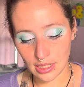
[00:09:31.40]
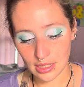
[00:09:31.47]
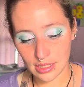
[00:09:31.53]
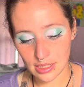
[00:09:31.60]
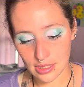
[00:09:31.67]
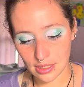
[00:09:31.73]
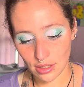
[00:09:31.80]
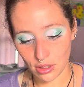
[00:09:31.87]

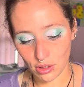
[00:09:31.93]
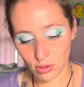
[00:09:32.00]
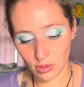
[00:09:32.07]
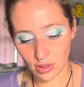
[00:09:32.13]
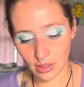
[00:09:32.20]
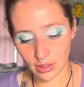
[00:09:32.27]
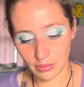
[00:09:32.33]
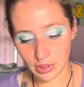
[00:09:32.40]

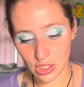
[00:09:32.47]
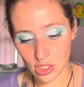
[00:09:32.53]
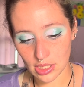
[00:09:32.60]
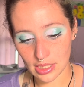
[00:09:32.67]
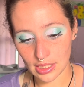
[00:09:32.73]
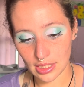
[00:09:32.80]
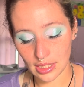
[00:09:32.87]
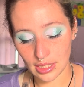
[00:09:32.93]
So let me
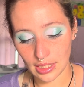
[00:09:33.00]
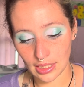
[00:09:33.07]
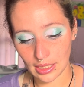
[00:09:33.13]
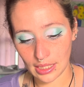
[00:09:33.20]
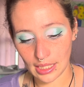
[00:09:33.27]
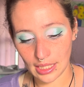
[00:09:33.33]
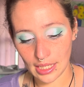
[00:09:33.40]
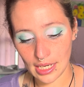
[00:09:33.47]
just
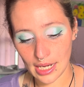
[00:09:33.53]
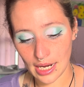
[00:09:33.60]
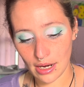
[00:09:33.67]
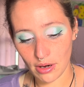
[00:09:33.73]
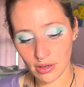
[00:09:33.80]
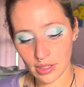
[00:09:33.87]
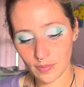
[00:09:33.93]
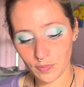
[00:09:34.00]
get it
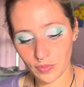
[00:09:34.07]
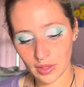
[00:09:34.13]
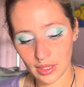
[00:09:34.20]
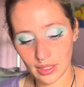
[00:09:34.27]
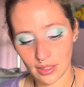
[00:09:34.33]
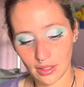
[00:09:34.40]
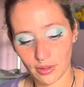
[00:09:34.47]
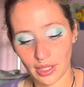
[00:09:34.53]
out.
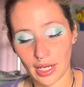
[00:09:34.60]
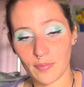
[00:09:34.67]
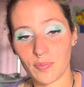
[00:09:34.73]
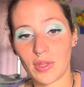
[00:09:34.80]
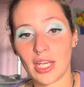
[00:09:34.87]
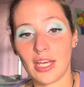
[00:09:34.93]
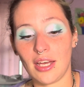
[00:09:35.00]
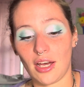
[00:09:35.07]

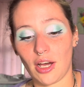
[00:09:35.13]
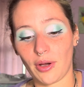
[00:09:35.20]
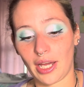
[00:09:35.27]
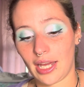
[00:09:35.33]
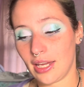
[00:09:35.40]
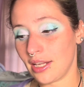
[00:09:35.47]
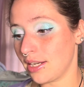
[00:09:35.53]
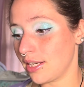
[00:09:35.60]

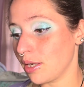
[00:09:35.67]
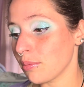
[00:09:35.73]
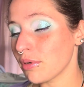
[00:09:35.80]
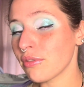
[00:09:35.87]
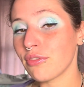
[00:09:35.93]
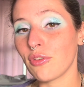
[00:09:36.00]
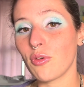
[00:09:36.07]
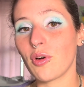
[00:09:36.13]
Okay,
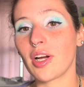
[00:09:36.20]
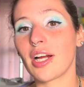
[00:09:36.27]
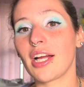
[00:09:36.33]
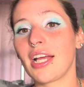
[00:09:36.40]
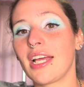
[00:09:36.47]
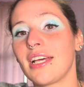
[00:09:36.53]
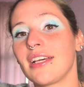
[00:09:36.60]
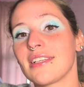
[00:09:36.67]
number 4
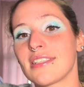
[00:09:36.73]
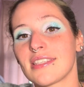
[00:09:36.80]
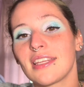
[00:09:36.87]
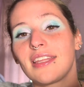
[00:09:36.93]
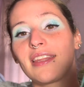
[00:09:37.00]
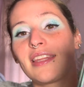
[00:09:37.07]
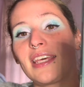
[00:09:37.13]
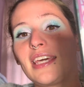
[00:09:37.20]
is
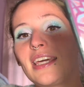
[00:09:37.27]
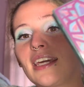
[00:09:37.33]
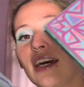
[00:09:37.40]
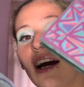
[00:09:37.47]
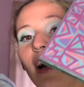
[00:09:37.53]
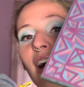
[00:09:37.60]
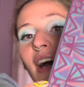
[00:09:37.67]
the